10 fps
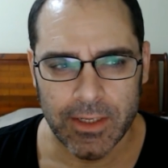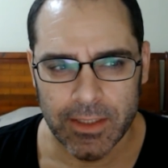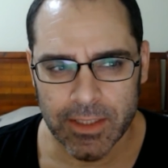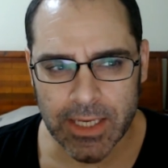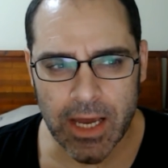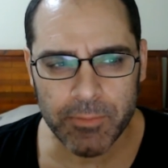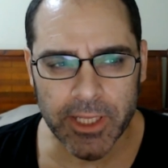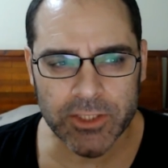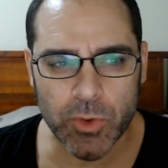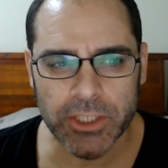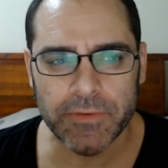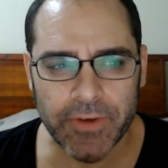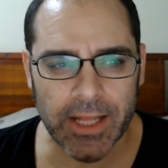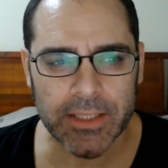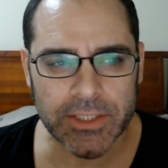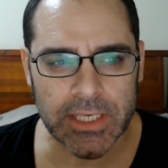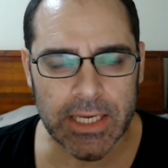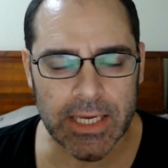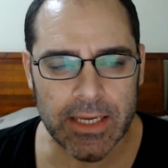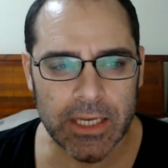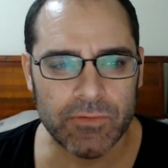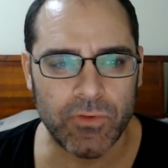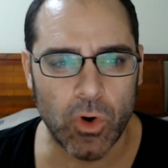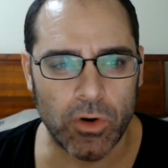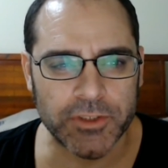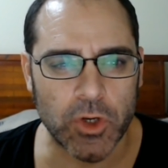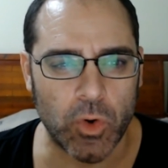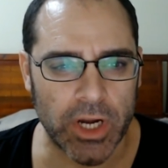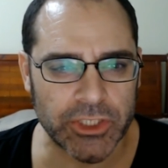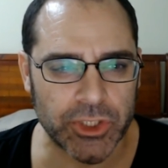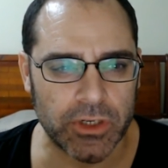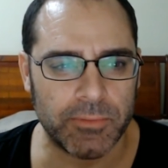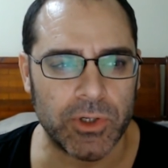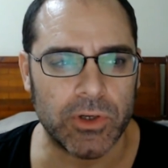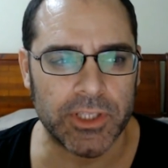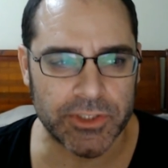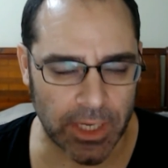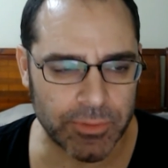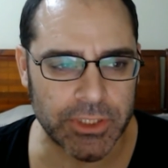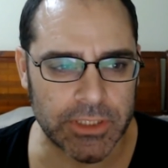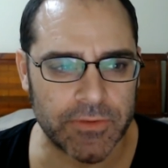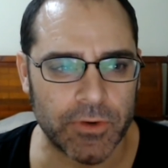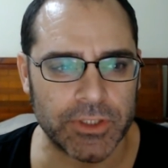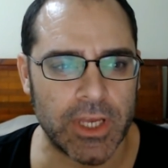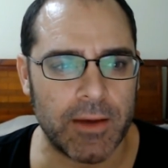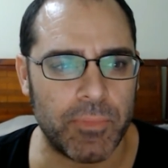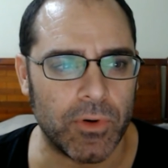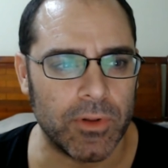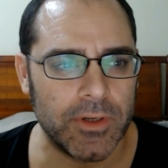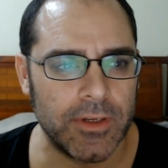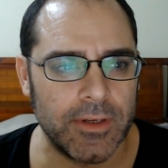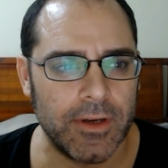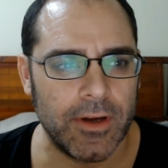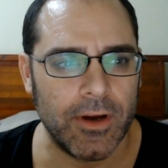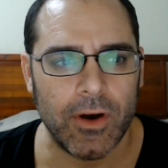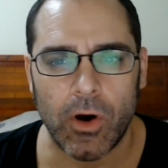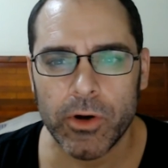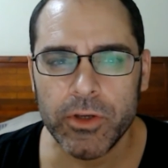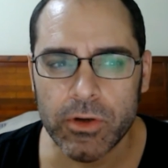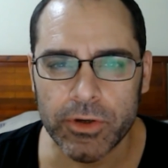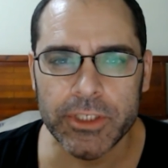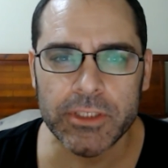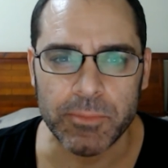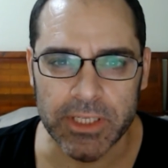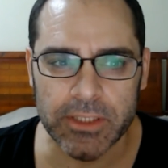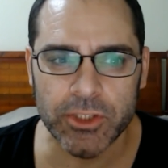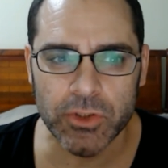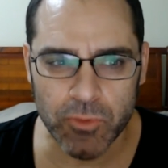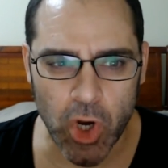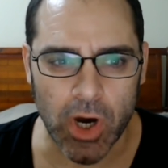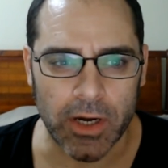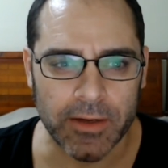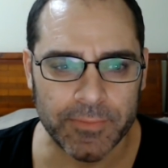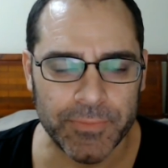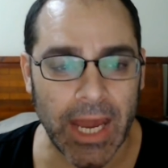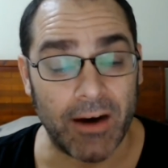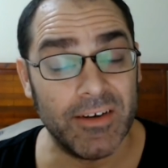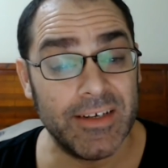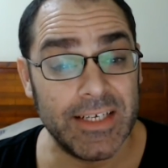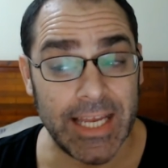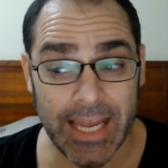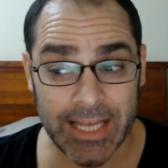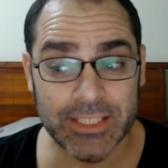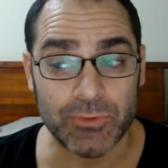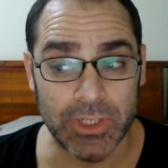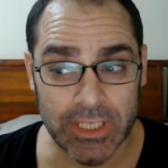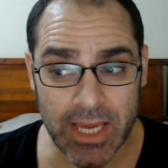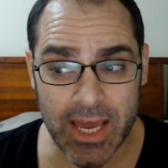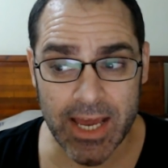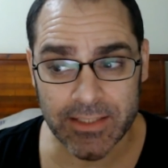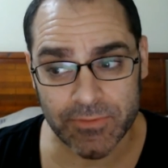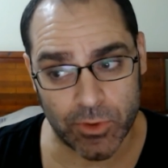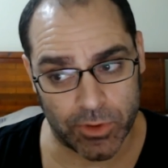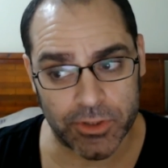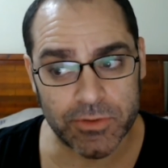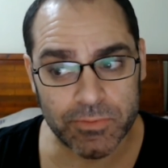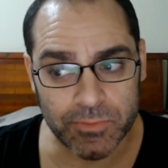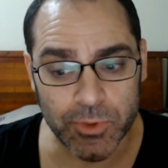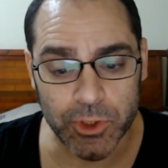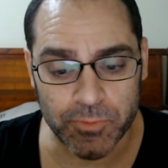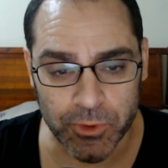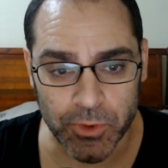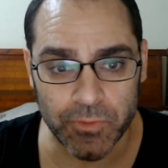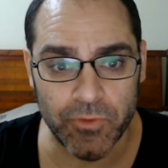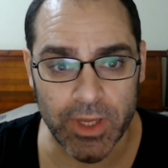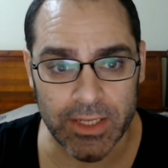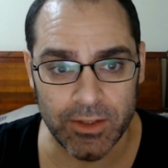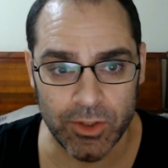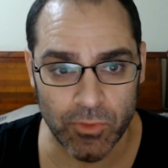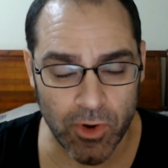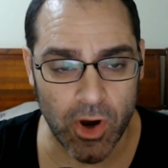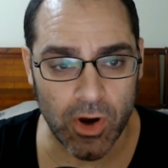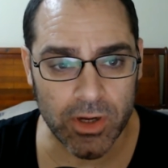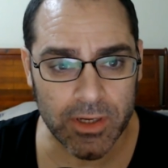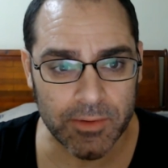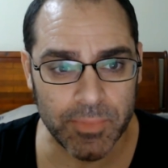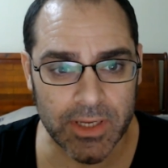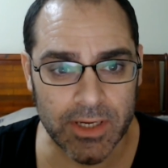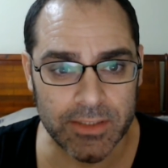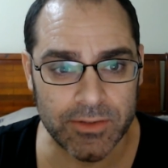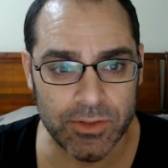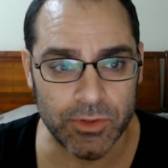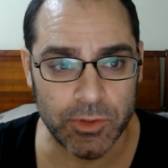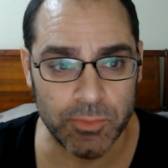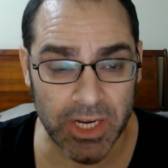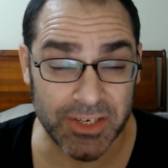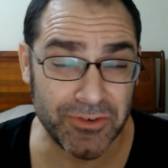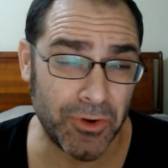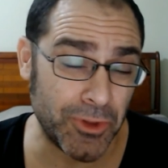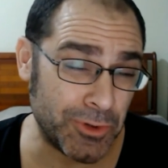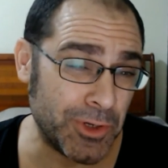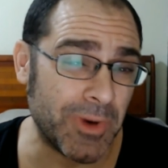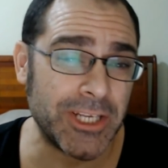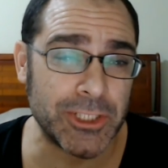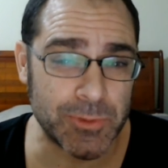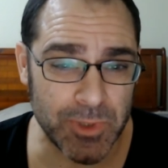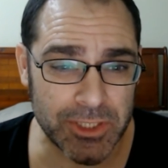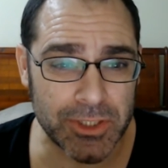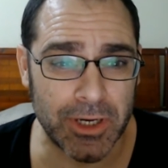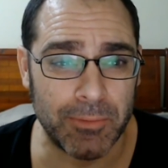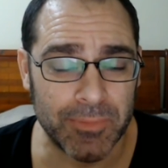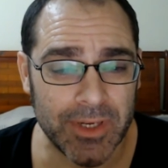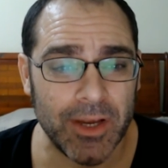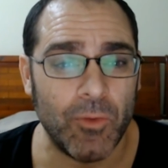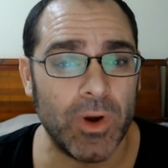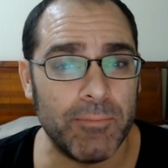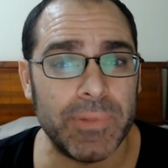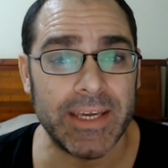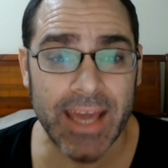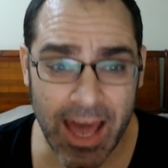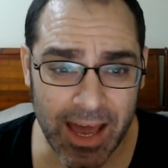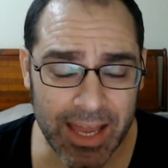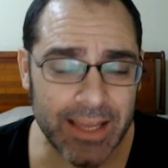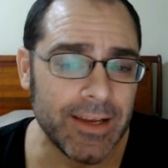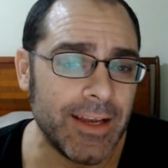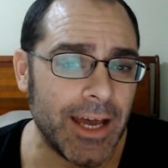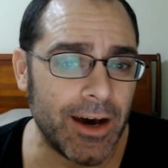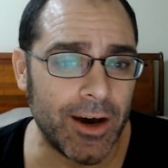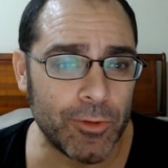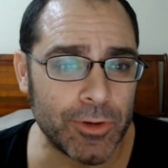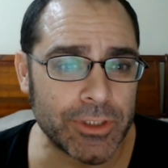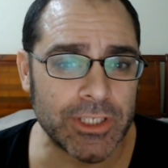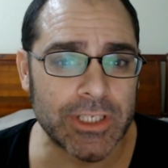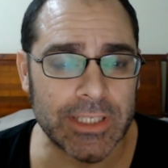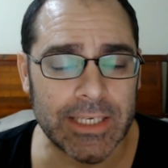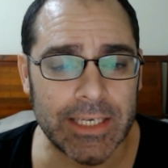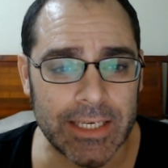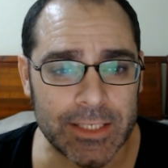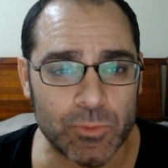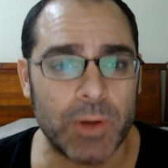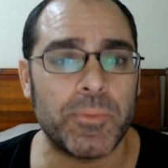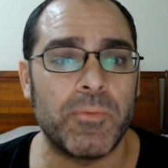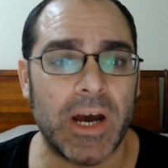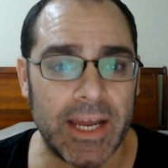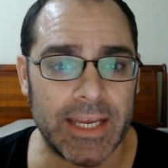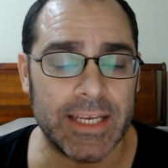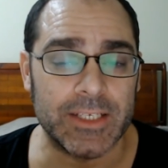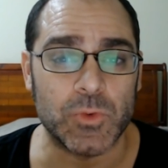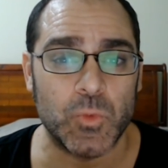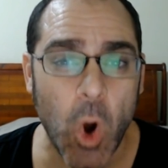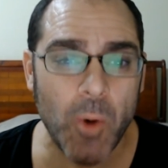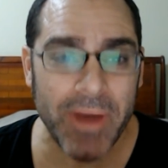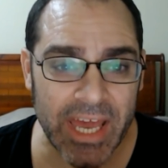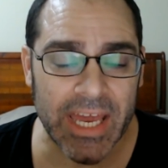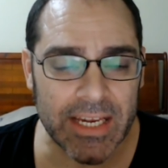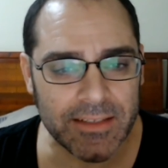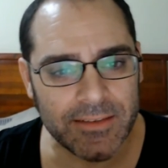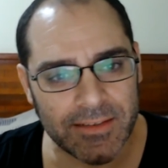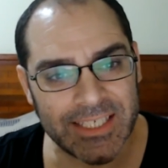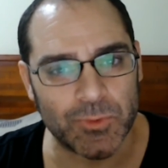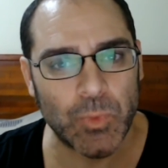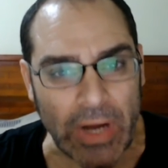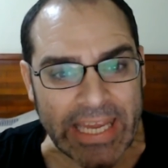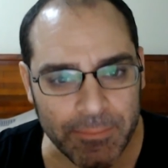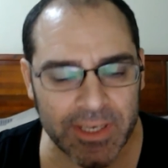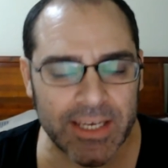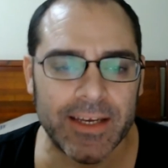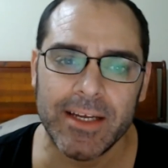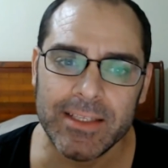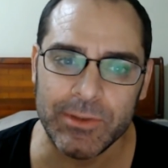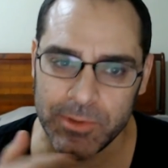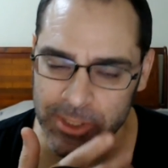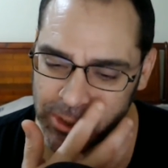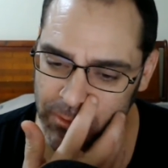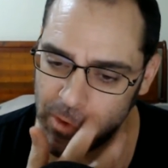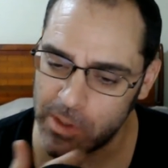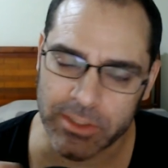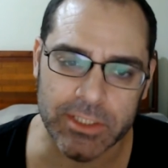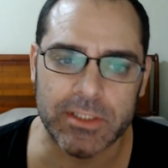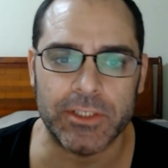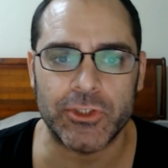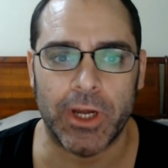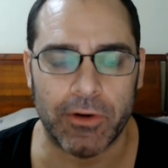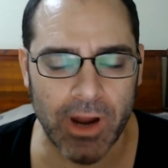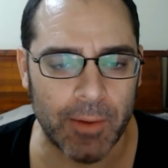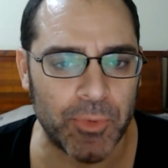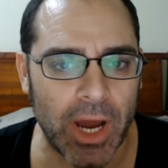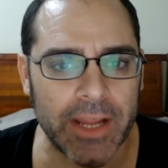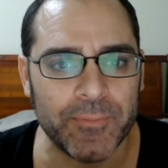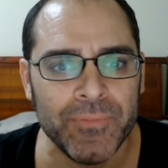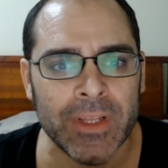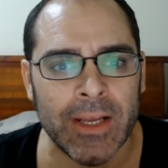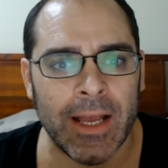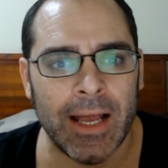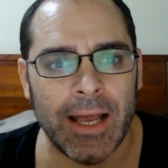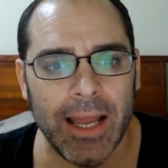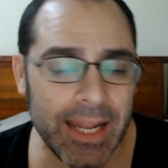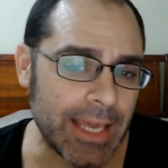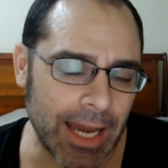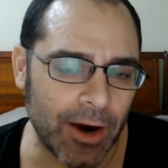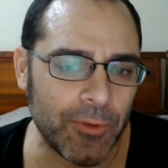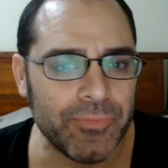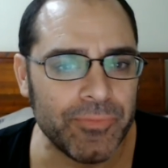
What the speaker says: the complex question fallacy involves questionable assumptions. For example, are you going to admit that you're wrong? Now, answering yes, of course, would prove that you're wrong because you admitted it. Although you might just be some wimpy guy who essentially is whipped by his woman, his wayman, and you admit you're wrong just to shut her up, right? Anyhow,